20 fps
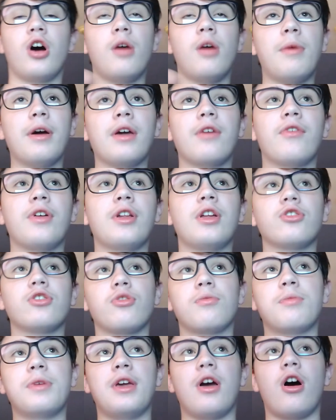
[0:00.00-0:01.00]
All my videos
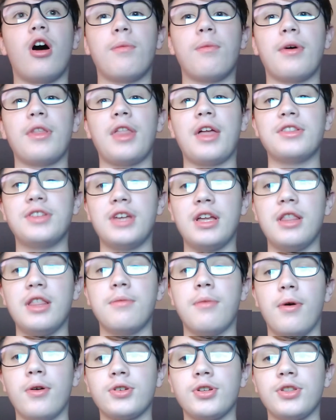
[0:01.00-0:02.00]
will be up on that Daily
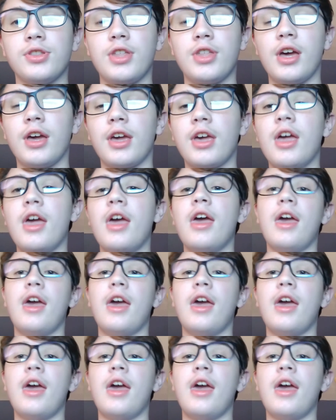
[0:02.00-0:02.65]
Motion thing,